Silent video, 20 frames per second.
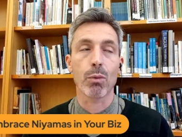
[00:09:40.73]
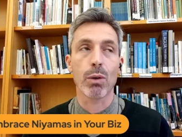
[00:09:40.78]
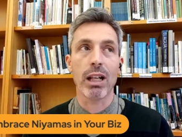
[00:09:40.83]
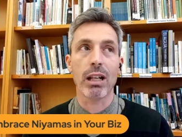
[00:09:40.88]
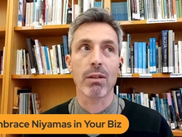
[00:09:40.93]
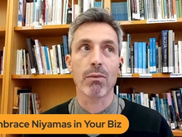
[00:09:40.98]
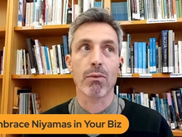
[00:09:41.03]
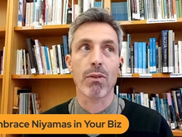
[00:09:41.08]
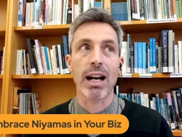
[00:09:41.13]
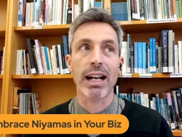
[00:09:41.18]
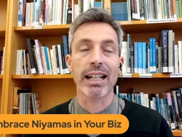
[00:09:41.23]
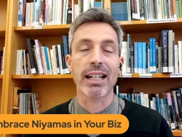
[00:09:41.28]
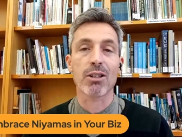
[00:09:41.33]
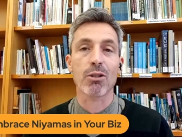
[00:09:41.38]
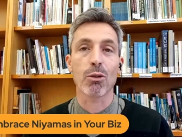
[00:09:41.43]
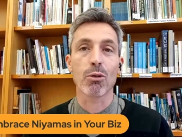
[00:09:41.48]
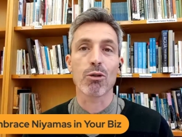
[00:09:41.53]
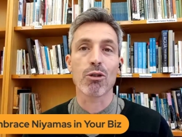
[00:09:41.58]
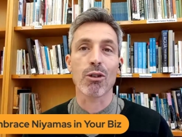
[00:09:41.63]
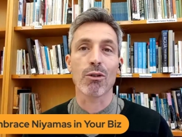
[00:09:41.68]
will find a
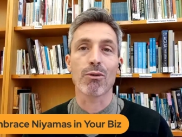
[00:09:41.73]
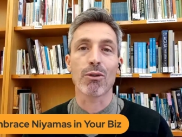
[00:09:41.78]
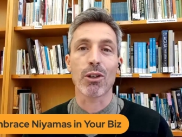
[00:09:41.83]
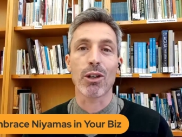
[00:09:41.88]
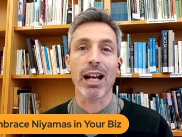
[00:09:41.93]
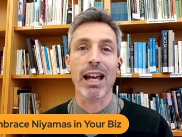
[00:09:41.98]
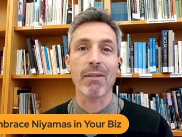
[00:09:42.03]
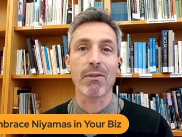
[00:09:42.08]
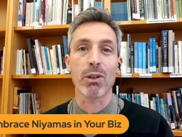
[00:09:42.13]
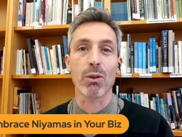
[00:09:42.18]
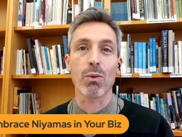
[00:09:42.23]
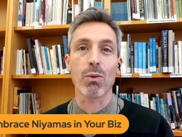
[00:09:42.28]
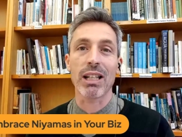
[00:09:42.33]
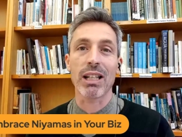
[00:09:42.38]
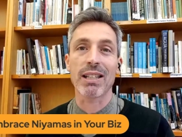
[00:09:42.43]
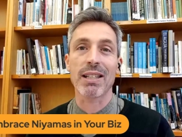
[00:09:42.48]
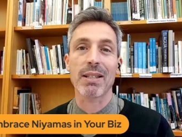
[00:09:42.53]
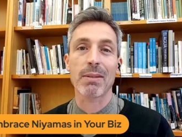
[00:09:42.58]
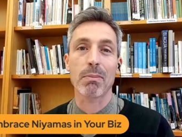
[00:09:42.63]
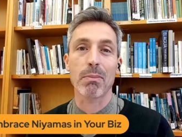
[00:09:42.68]
solution for
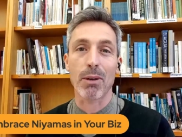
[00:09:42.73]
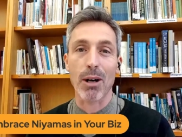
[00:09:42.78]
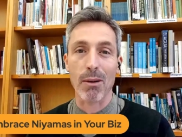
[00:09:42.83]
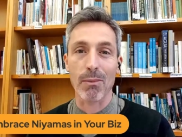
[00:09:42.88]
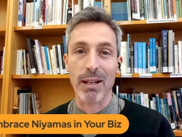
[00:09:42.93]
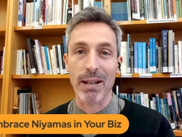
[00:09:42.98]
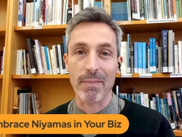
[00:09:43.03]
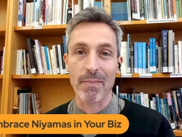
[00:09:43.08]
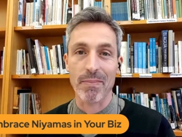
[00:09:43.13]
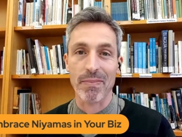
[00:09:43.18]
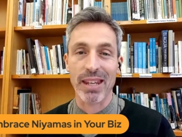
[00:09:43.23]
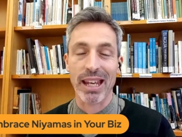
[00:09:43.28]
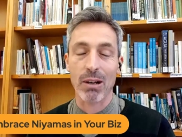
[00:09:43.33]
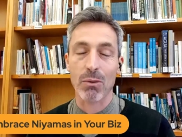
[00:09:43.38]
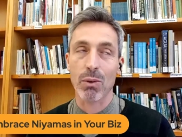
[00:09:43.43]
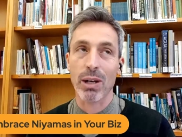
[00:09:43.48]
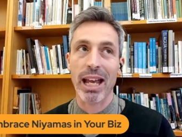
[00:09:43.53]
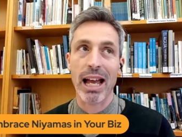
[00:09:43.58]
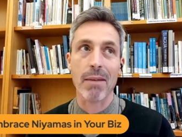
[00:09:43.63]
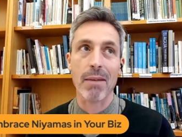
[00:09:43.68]
everyone's problem and
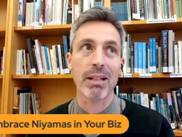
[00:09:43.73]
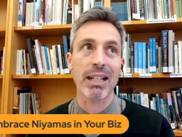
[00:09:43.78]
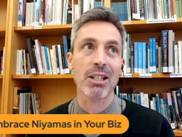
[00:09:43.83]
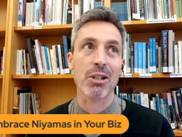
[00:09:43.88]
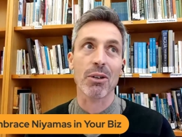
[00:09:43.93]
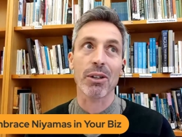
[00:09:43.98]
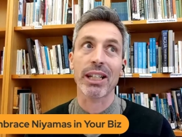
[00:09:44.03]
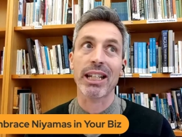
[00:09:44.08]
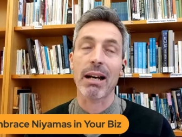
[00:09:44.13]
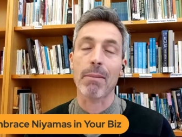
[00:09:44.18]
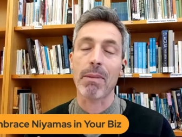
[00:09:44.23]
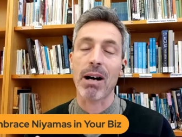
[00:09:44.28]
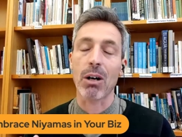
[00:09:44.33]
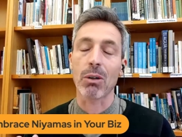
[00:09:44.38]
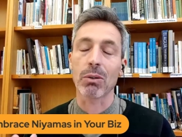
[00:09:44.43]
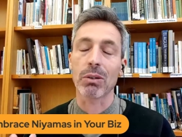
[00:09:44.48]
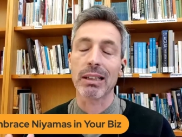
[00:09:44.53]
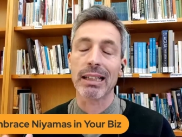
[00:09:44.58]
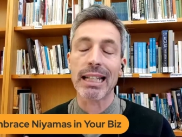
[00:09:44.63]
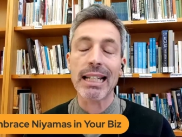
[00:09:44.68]
we have been talking
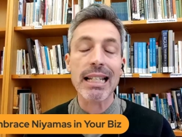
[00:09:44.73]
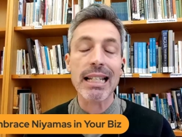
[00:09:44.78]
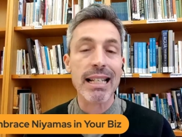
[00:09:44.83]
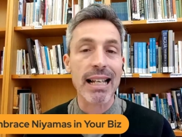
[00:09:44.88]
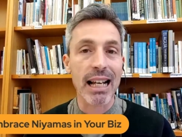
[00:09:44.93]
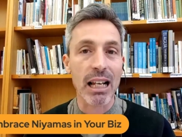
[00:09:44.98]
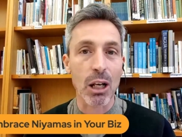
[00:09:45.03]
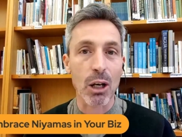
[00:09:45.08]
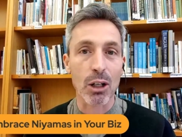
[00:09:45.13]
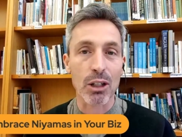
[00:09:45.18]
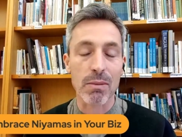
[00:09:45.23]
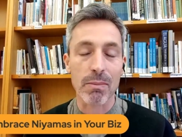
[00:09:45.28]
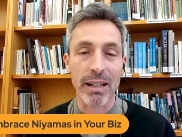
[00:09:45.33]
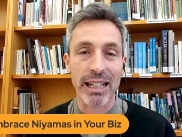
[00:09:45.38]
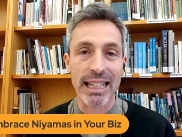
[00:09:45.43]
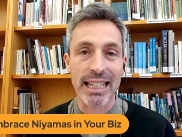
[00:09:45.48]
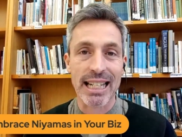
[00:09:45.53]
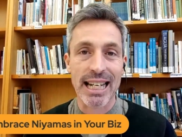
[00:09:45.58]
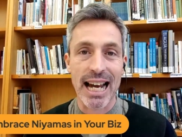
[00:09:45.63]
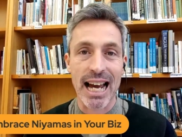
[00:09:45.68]
about this a lot
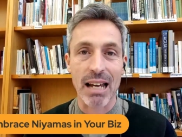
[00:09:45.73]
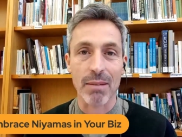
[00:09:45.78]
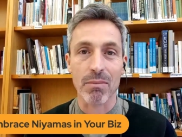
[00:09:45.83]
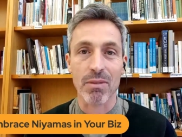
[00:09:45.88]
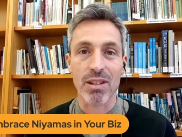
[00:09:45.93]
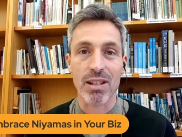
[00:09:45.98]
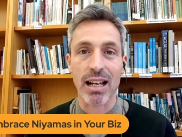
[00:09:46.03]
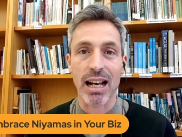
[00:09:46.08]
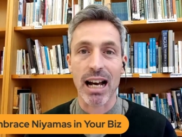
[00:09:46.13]
many times